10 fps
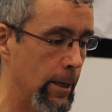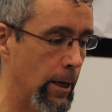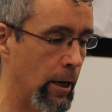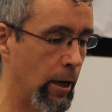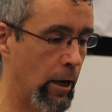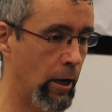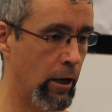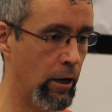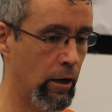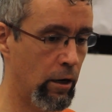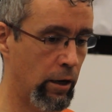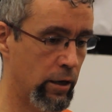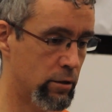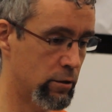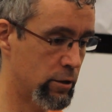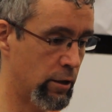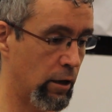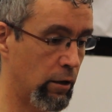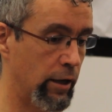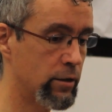against the
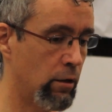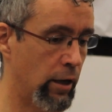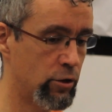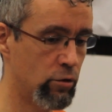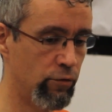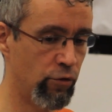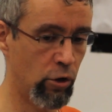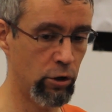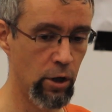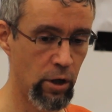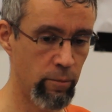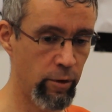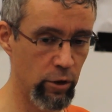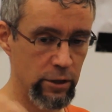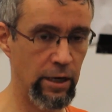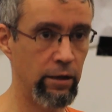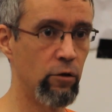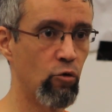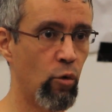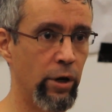struggle against electoral fraud, and people are starting
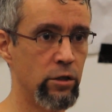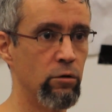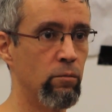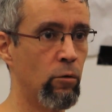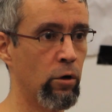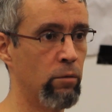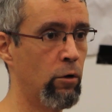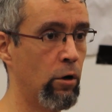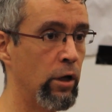to question more and more.